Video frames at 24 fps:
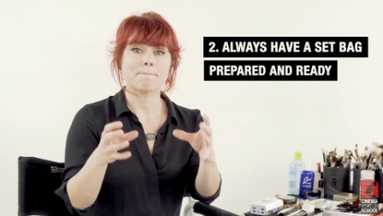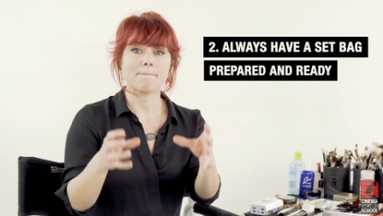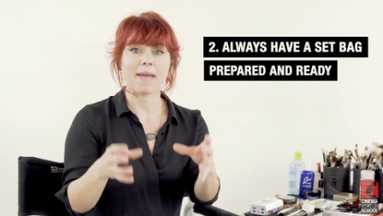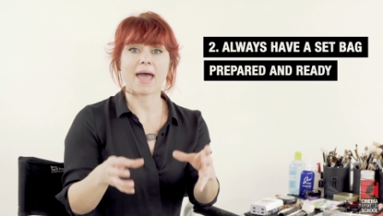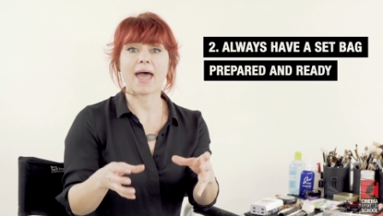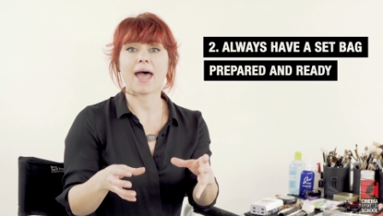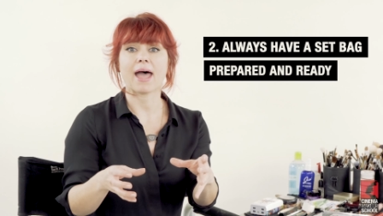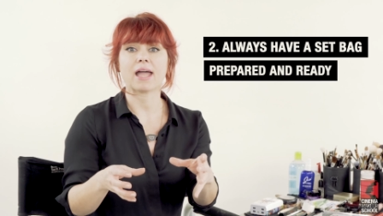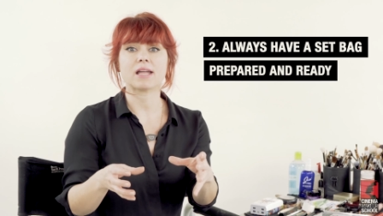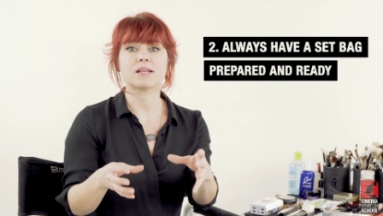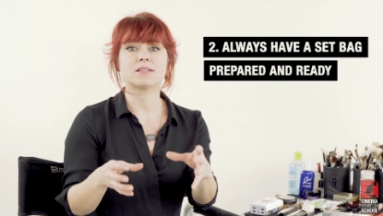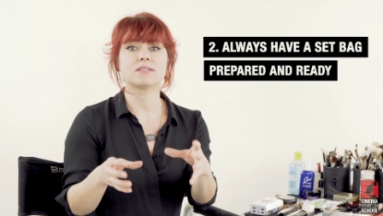
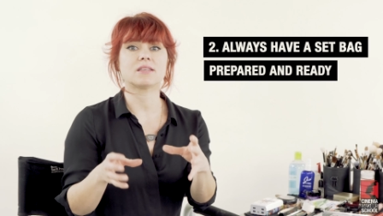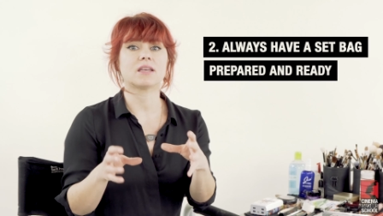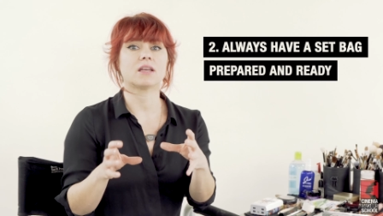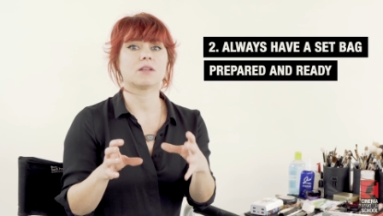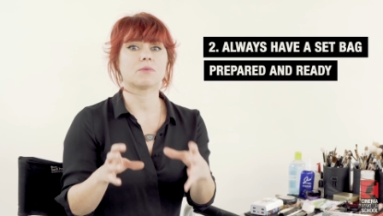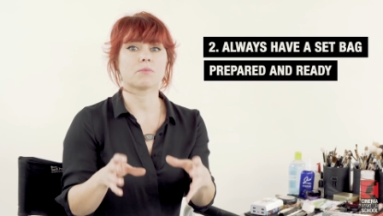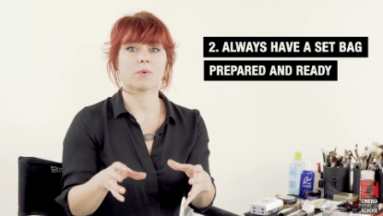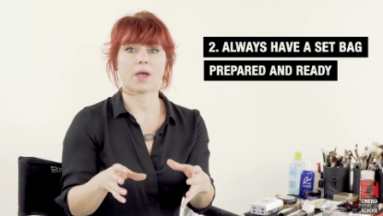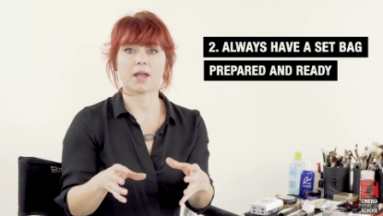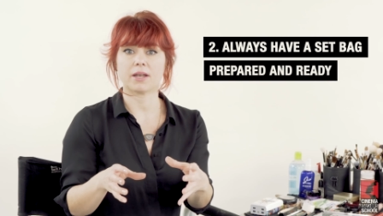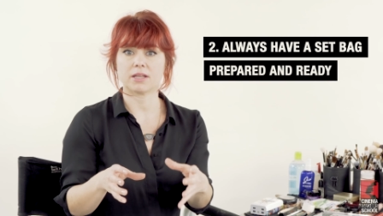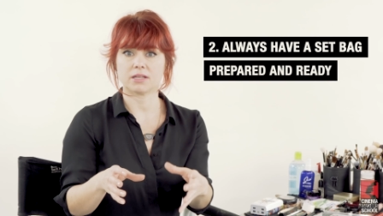packed
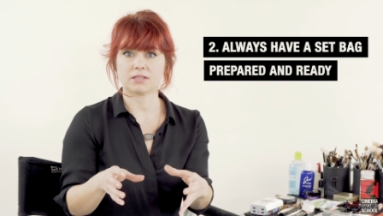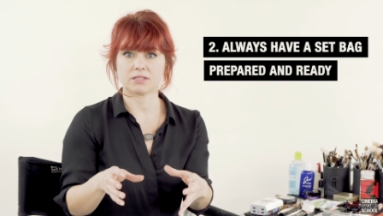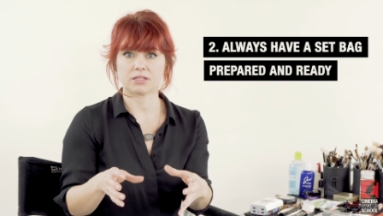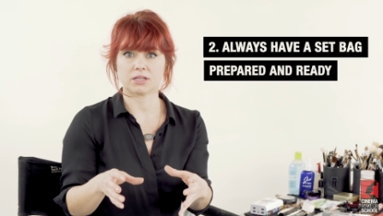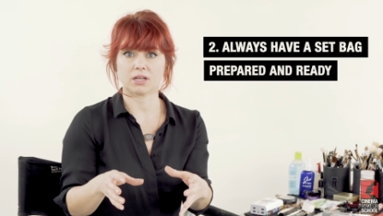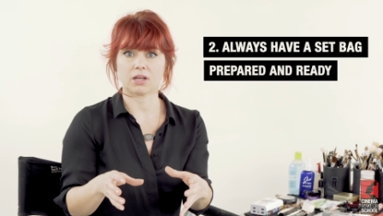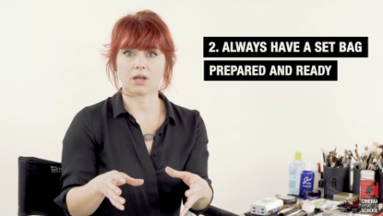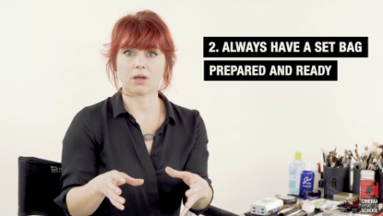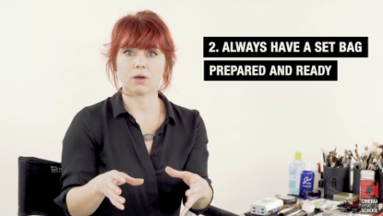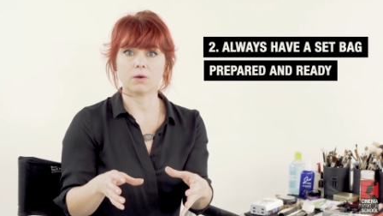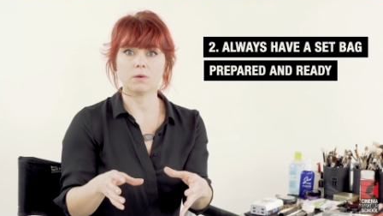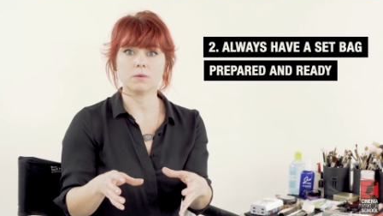and ready to
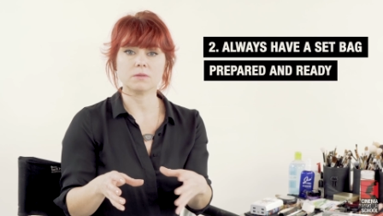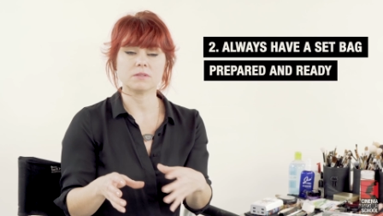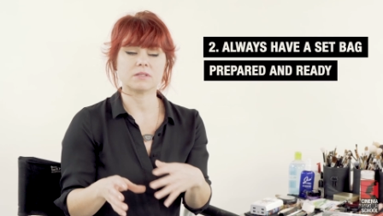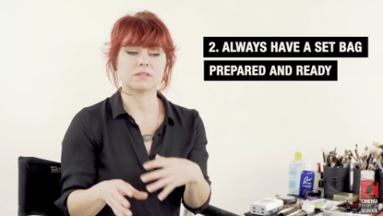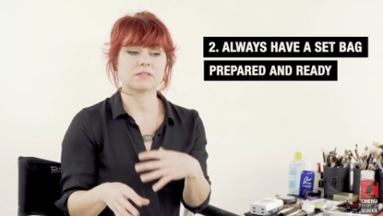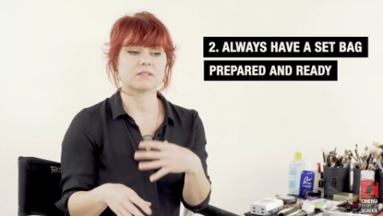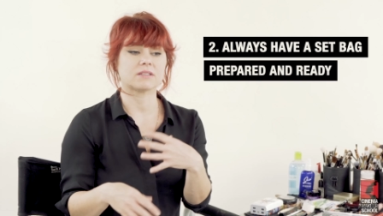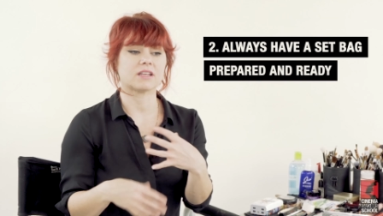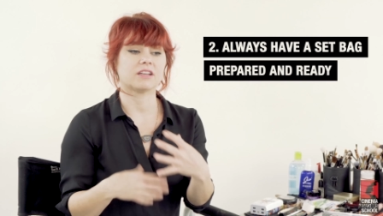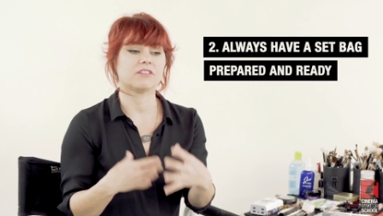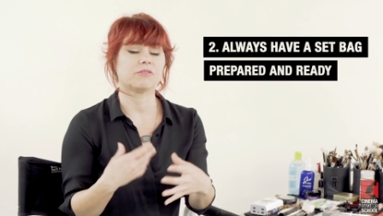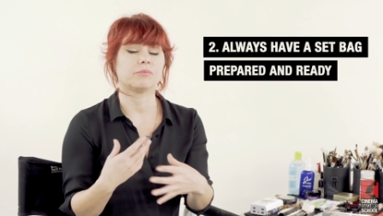go
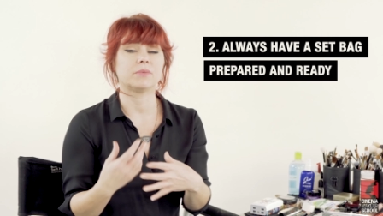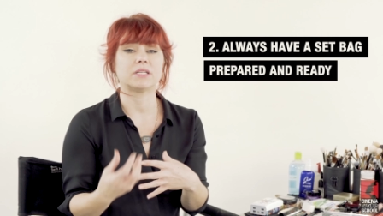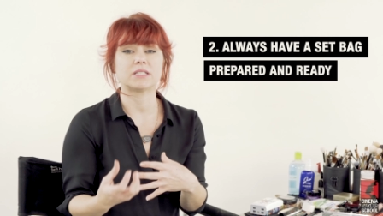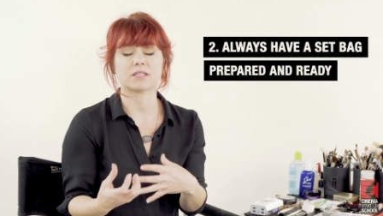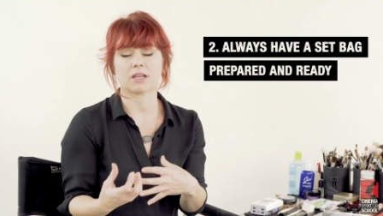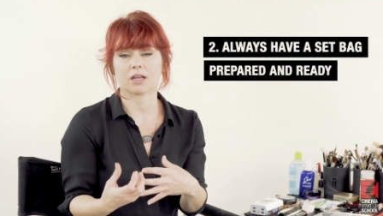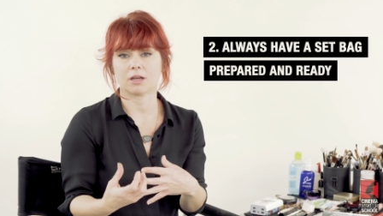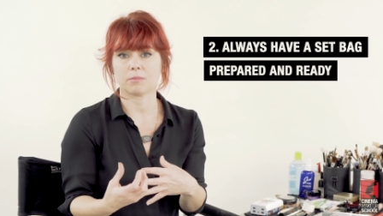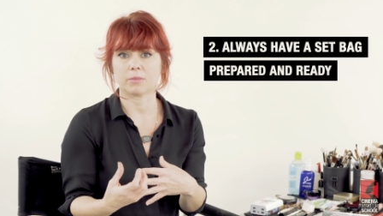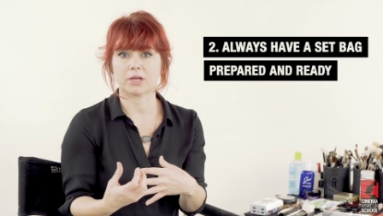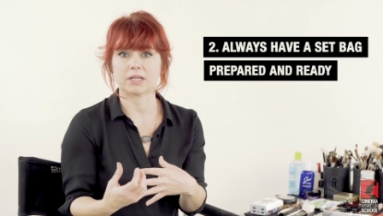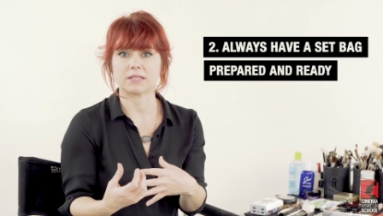to save me
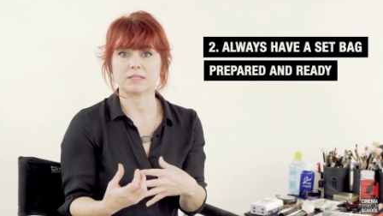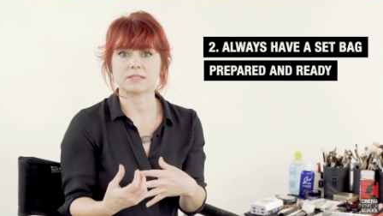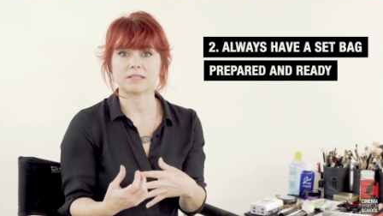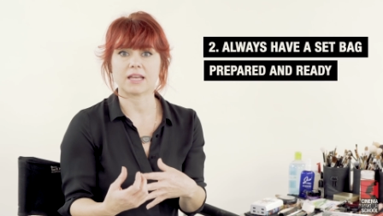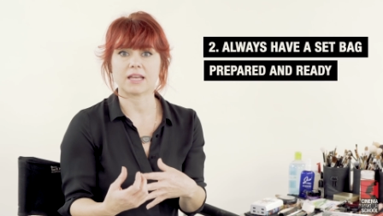time on